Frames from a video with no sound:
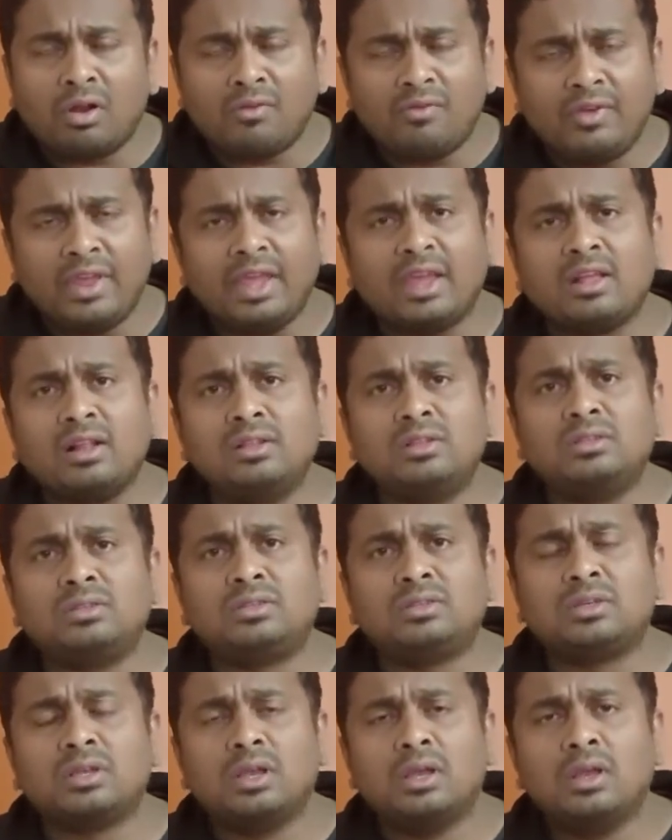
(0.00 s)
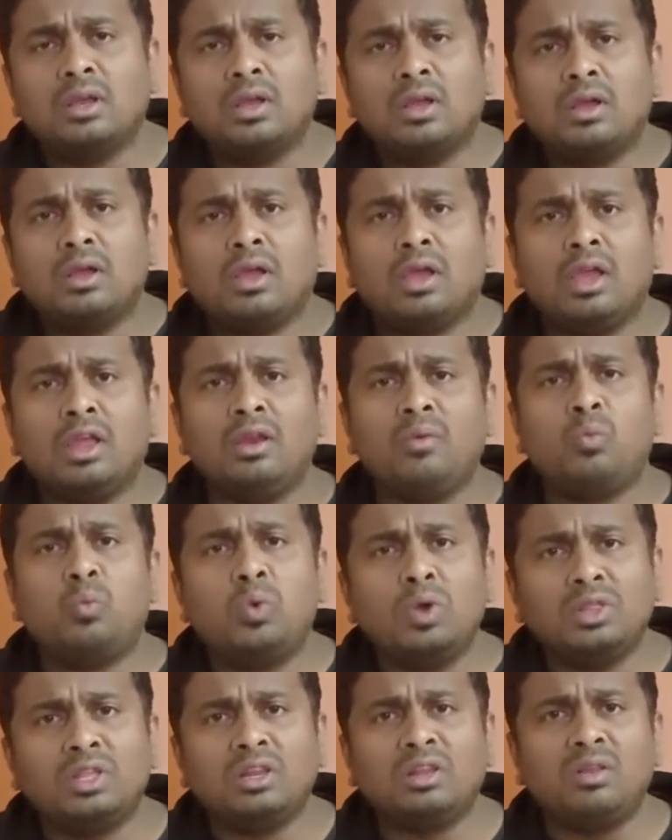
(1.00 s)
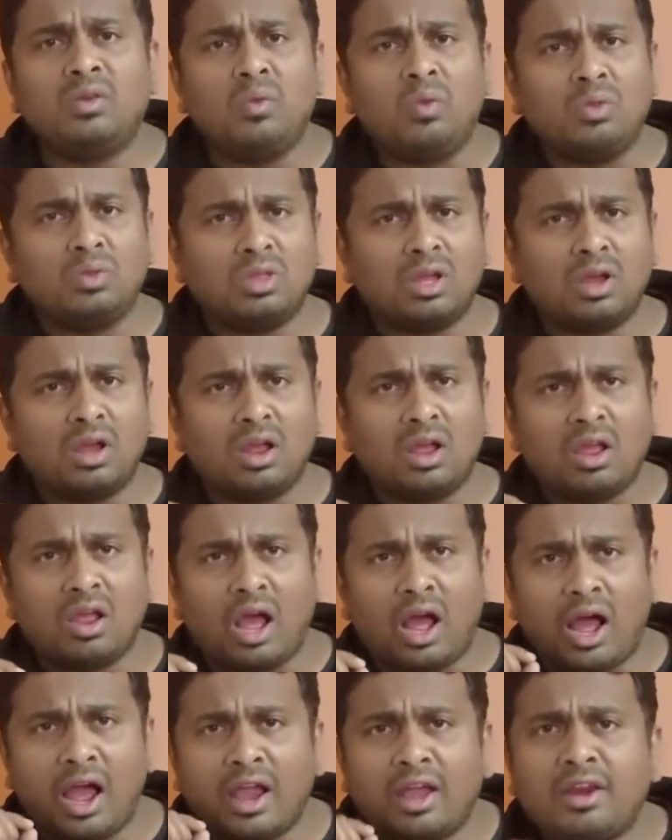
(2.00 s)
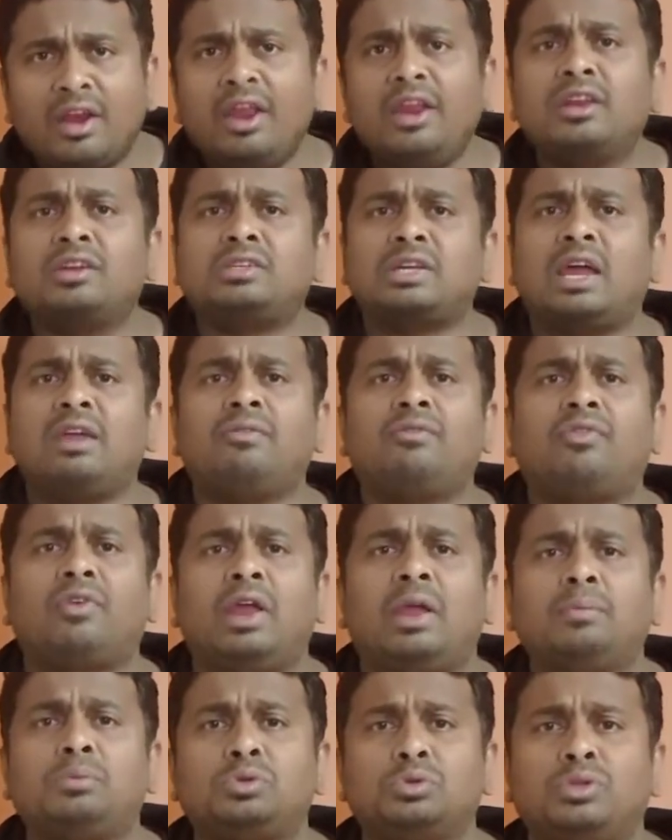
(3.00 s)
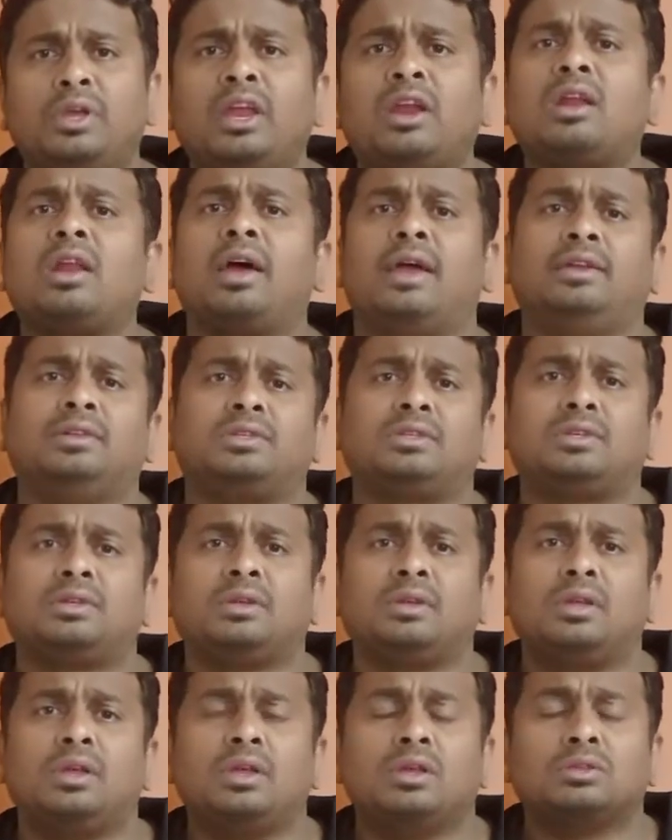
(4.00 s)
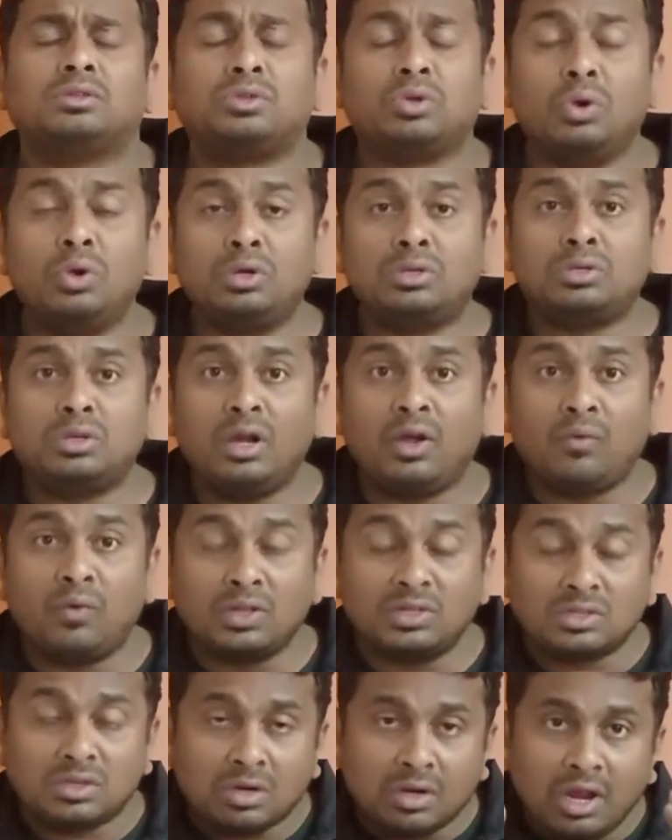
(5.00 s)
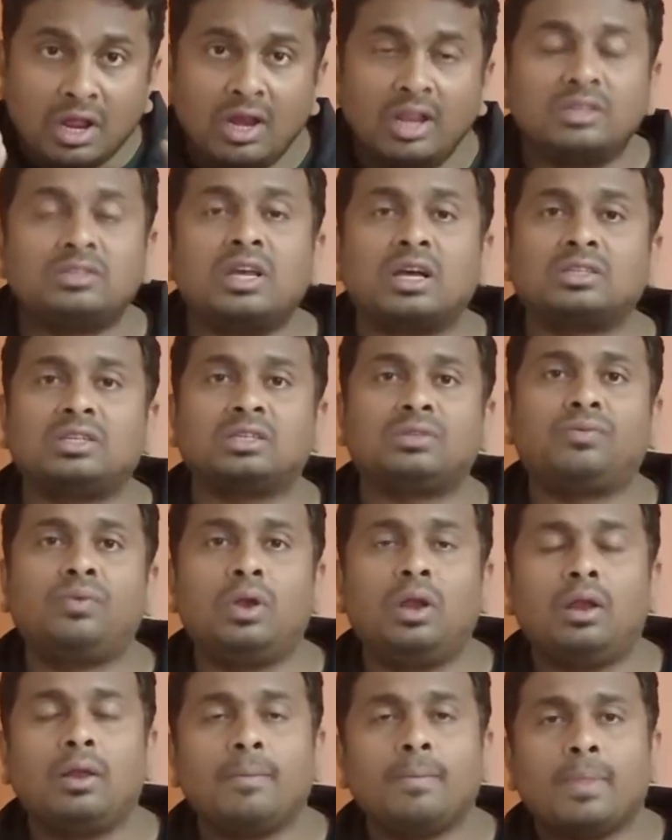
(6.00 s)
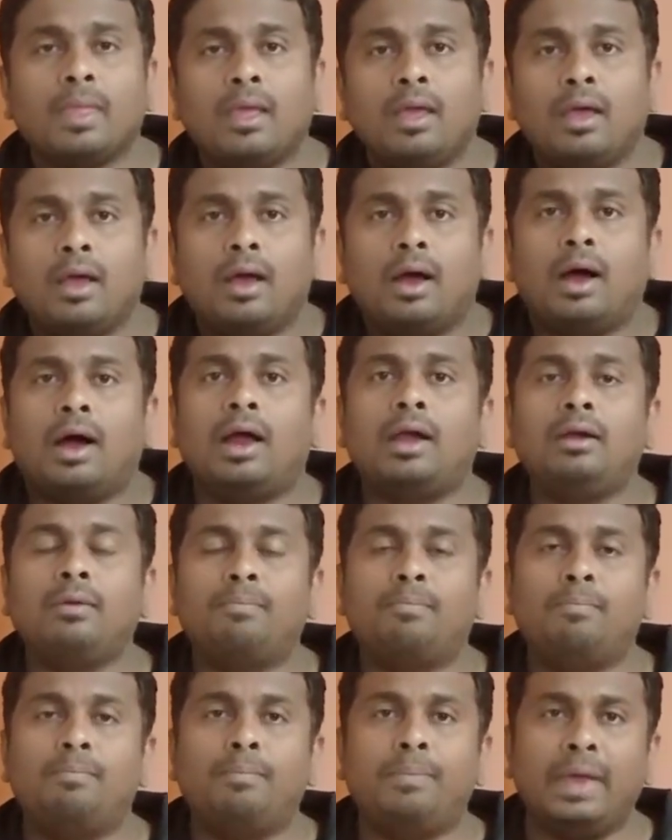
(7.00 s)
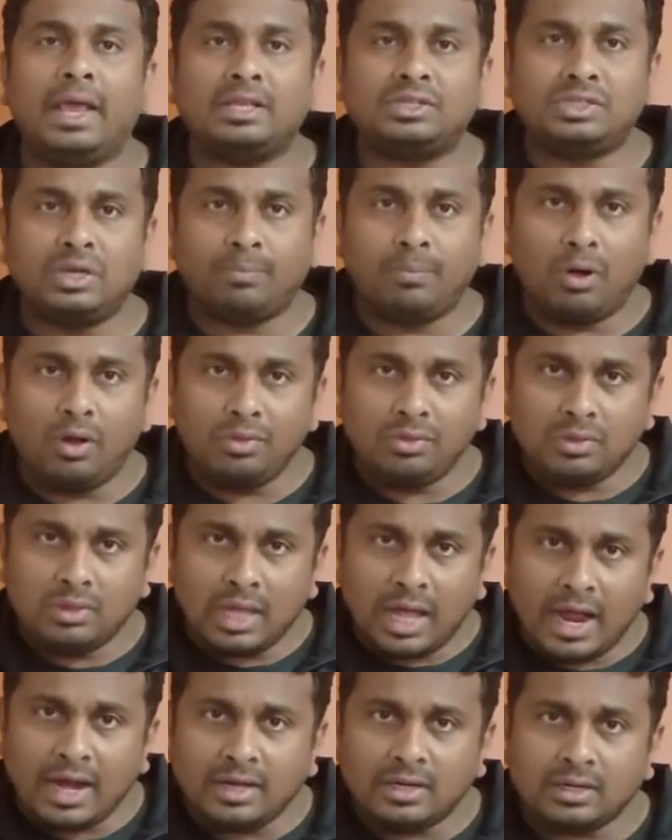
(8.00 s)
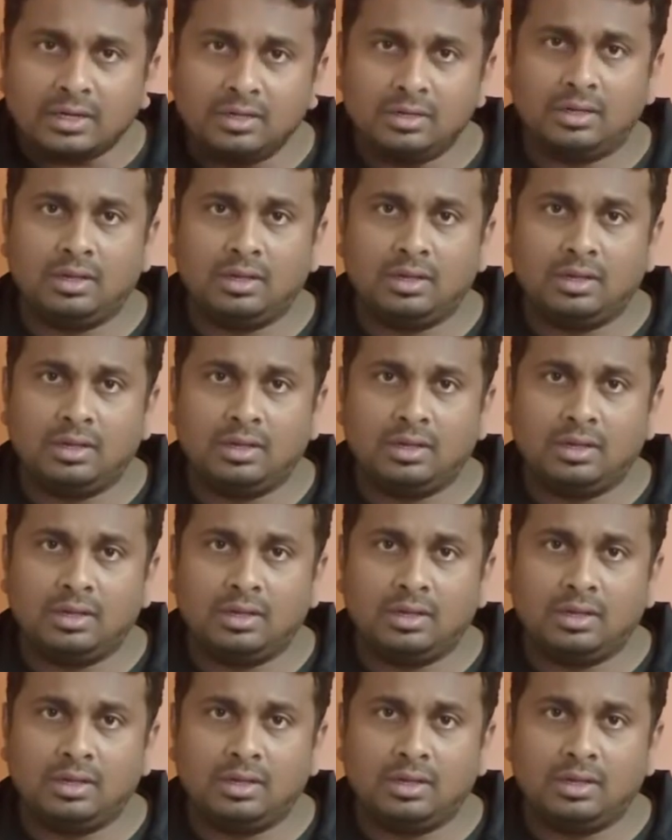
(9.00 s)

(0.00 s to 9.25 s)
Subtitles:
vehicles within the agreed time frame to their clients. So it was really successful, and based upon that